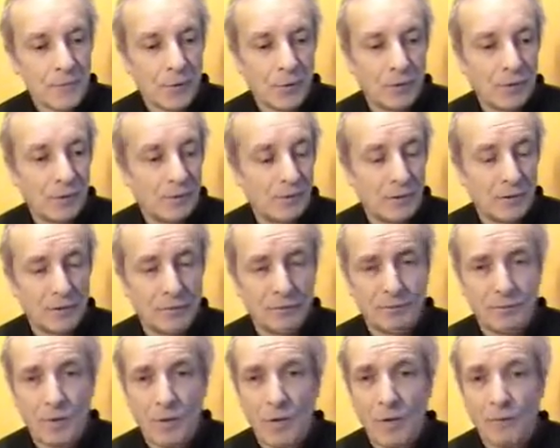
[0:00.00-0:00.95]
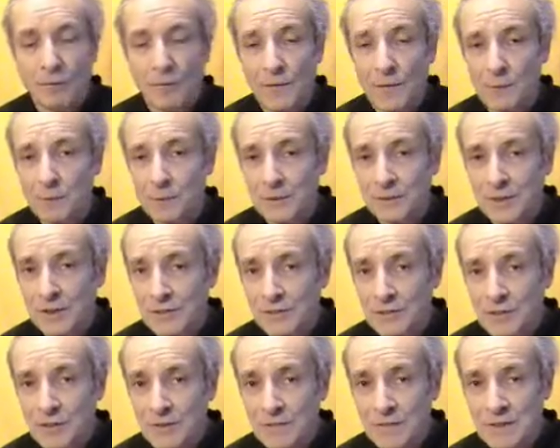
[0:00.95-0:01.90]
Or if you're involved in the
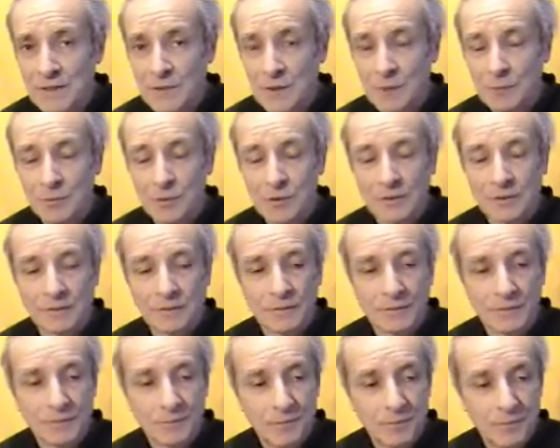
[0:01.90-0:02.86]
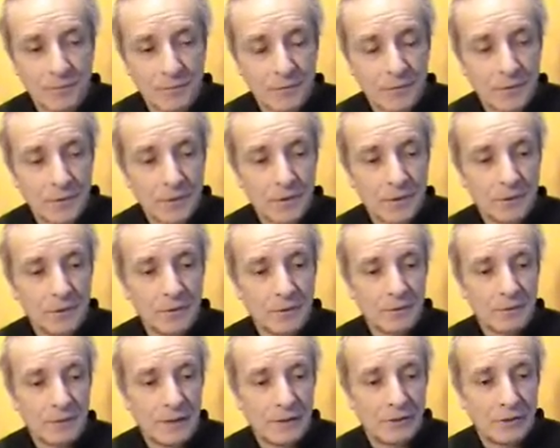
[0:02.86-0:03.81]
production of these objects,
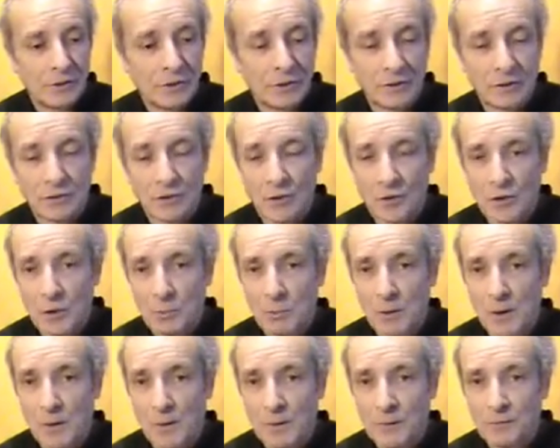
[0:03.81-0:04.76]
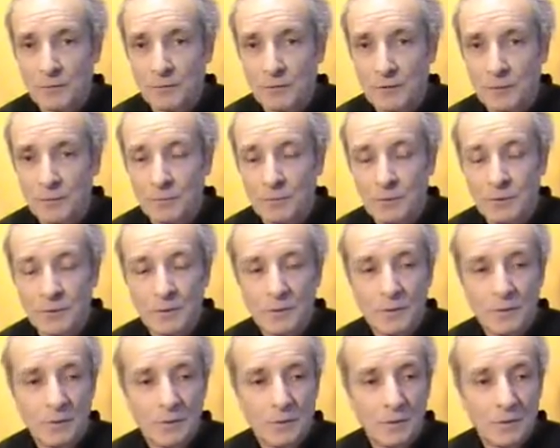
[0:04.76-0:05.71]
then you can talk about them from
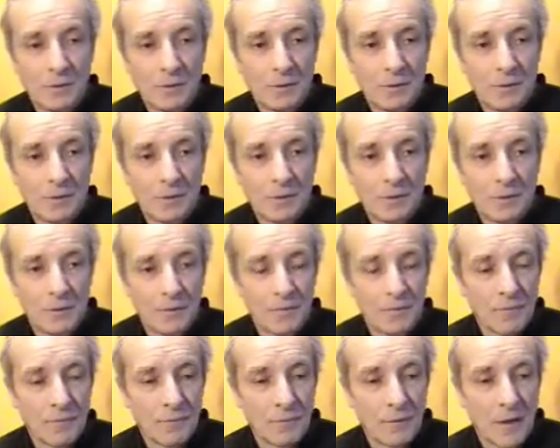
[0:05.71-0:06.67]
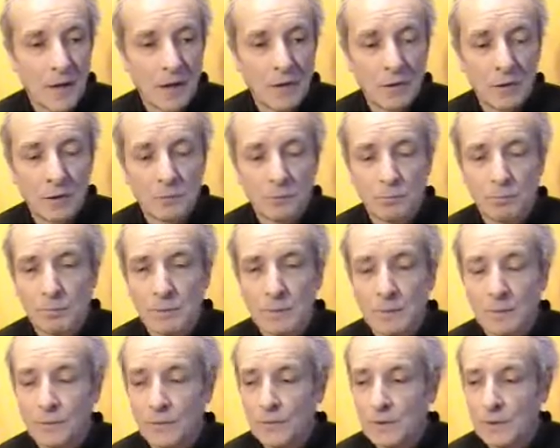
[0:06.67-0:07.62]
how you
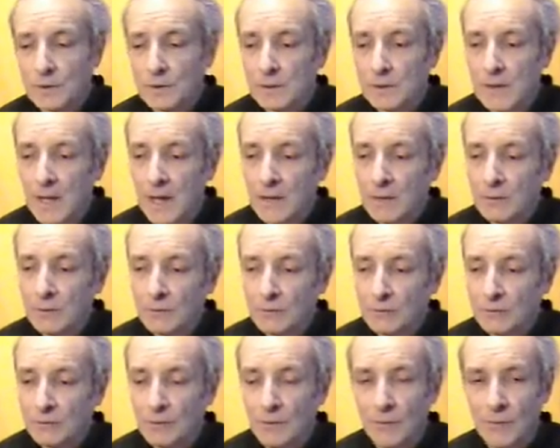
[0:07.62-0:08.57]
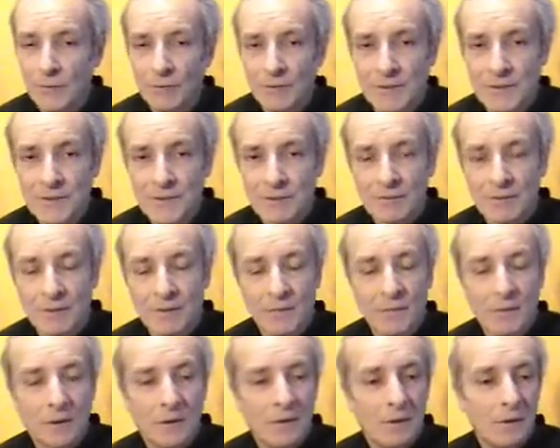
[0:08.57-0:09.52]
milked the cows and all the rest of it,
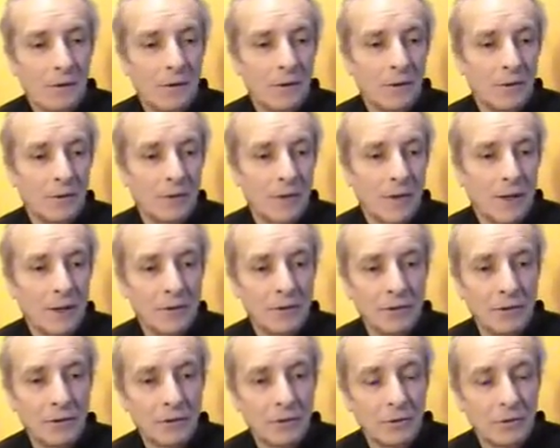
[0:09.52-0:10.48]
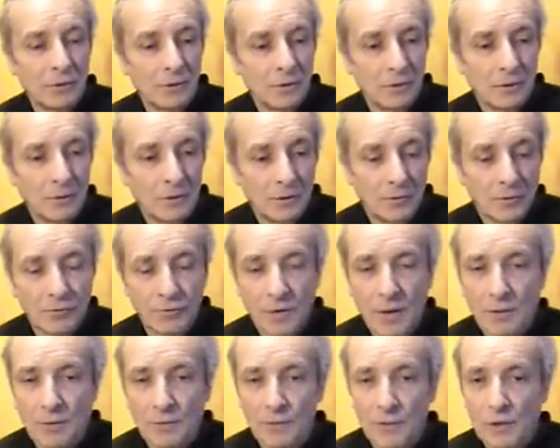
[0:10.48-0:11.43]
or how you
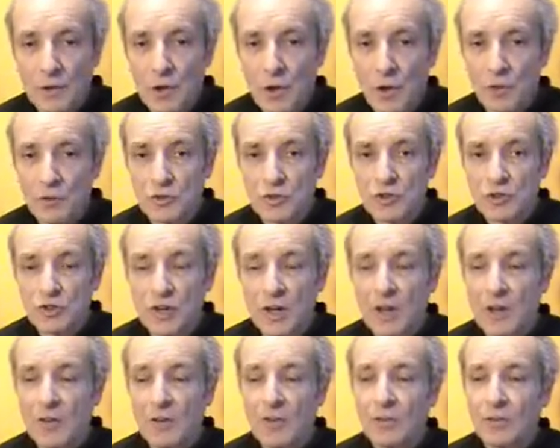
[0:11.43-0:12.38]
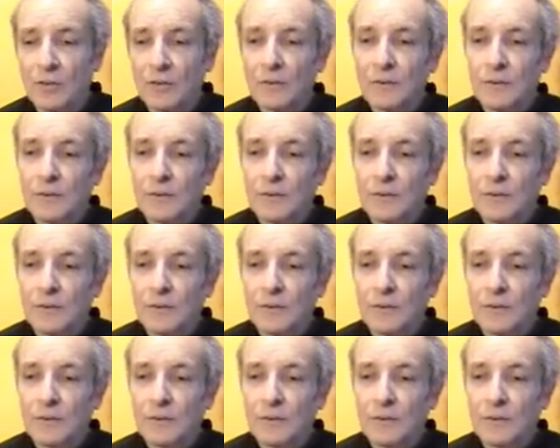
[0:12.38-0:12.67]
found the conch shell